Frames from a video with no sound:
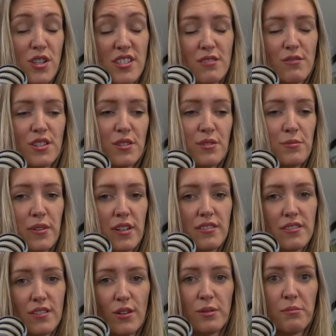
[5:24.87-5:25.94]
I still do, but
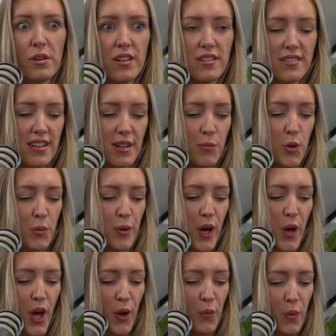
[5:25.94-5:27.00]
not in person anymore.
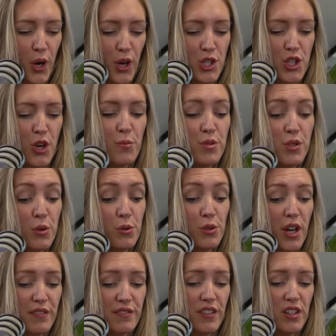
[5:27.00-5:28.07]
But uh, workshops called
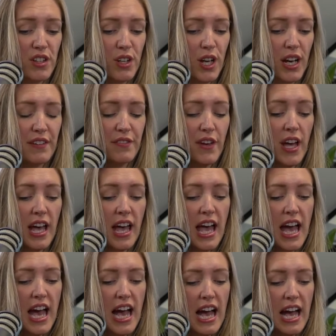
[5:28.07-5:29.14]
Unfuck Your Life,
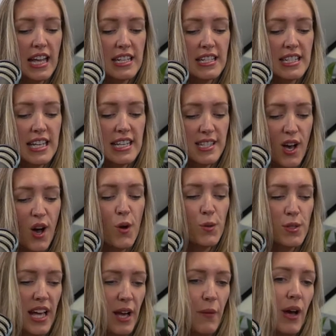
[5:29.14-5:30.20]
and it's a whole
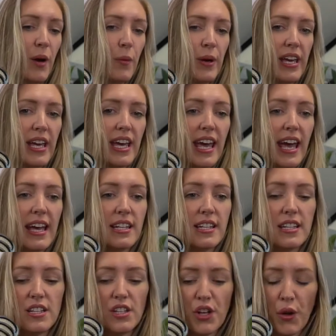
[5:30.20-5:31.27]
day where we get
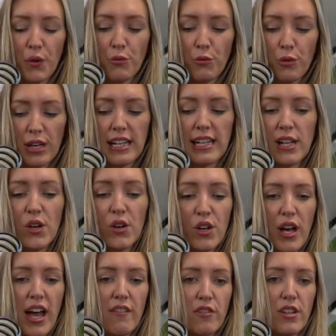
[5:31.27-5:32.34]
you know really look
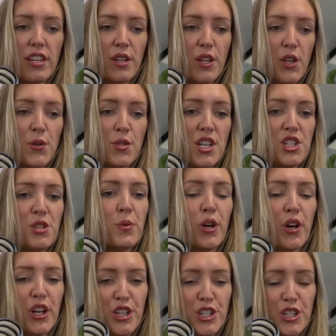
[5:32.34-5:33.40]
at everything that you said you were
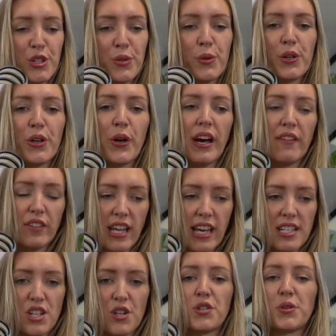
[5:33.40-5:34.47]
going to do, or you haven't
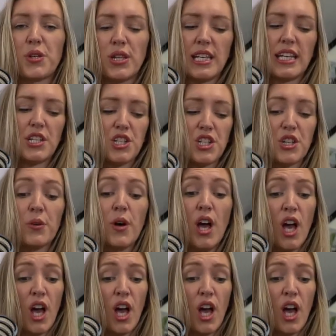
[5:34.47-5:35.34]
yet done, or you need to do.